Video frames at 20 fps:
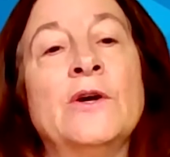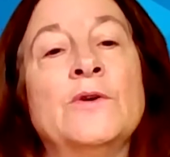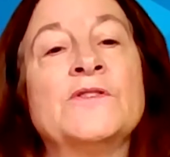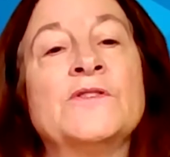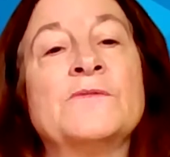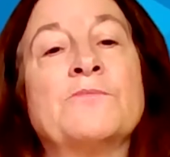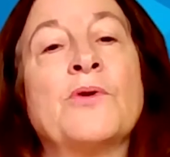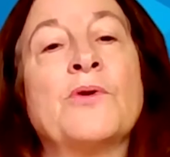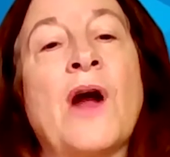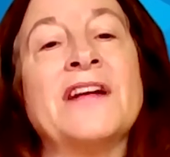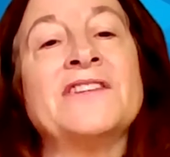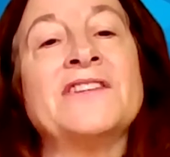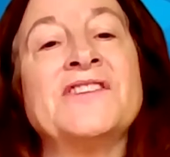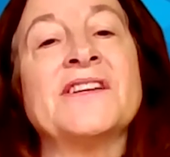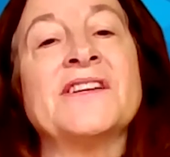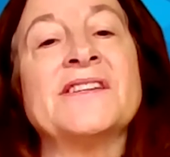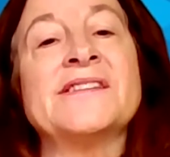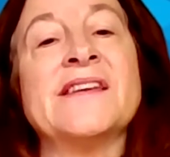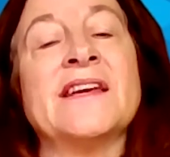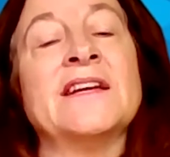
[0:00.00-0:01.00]
whose
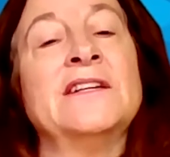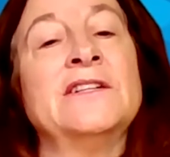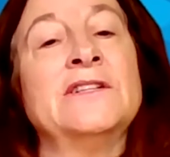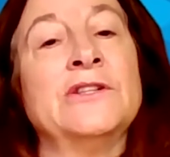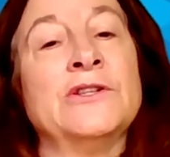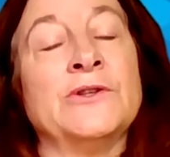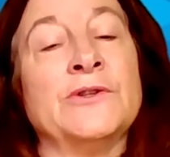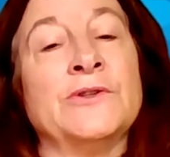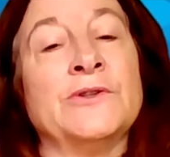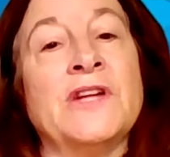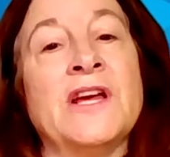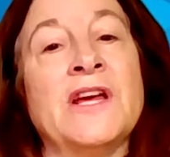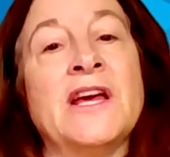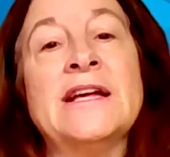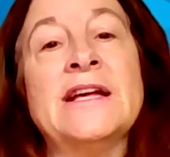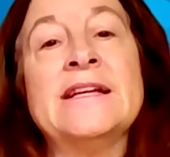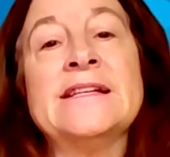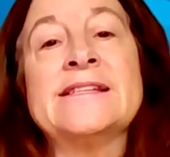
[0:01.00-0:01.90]
projects include